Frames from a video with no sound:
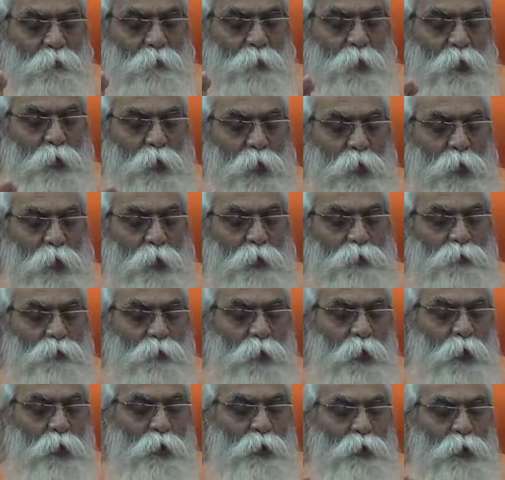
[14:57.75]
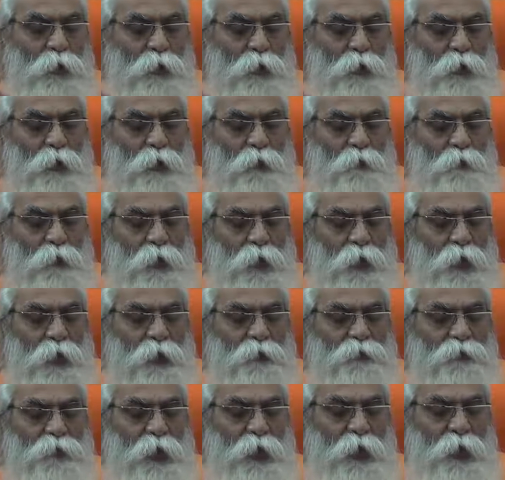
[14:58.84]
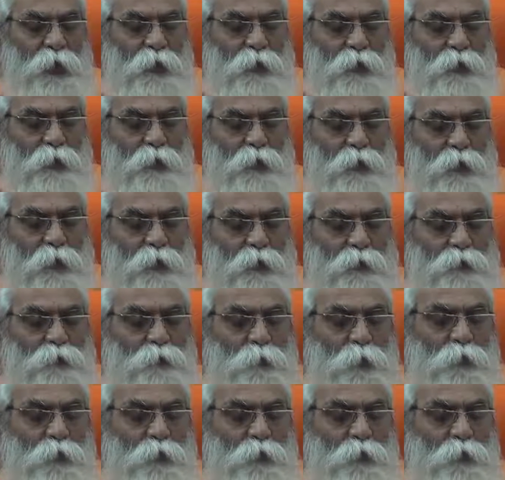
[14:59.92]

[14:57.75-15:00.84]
Because all the karmas are not